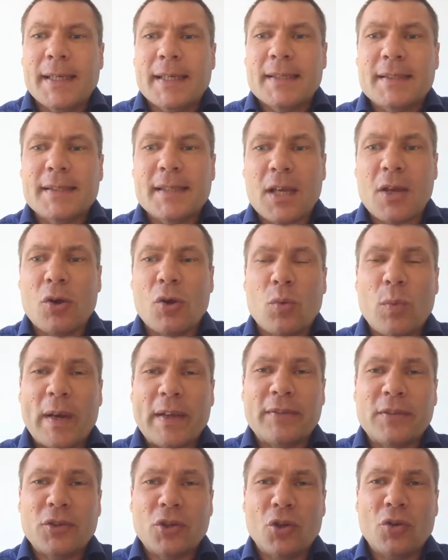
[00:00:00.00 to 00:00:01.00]
So
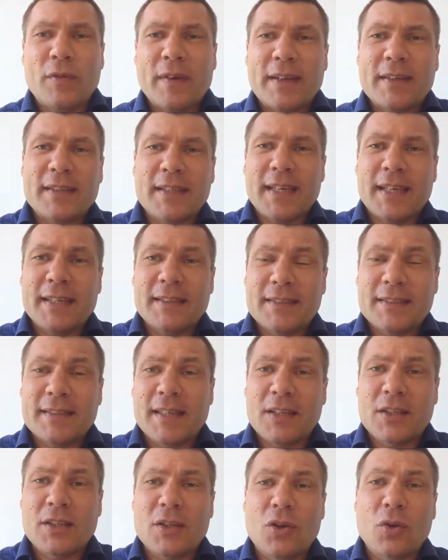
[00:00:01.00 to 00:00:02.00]
ways to do this
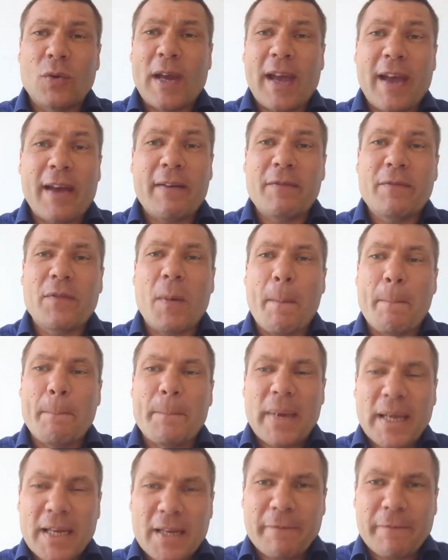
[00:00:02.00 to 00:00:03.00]
is to have
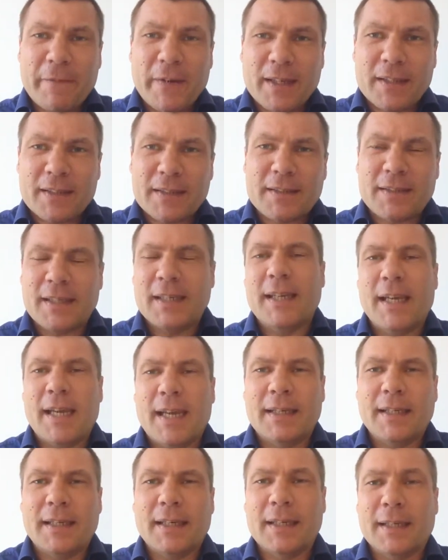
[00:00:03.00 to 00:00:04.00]
benefits in the
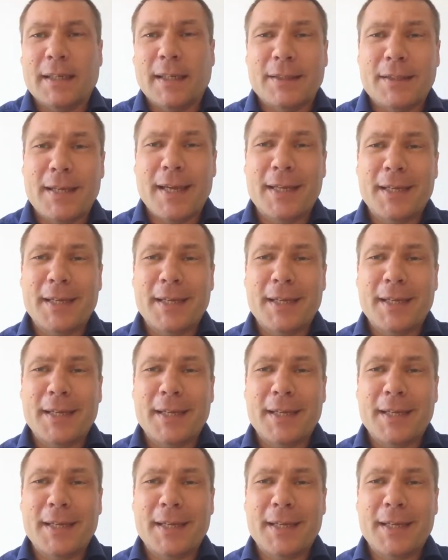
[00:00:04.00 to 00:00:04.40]
heading.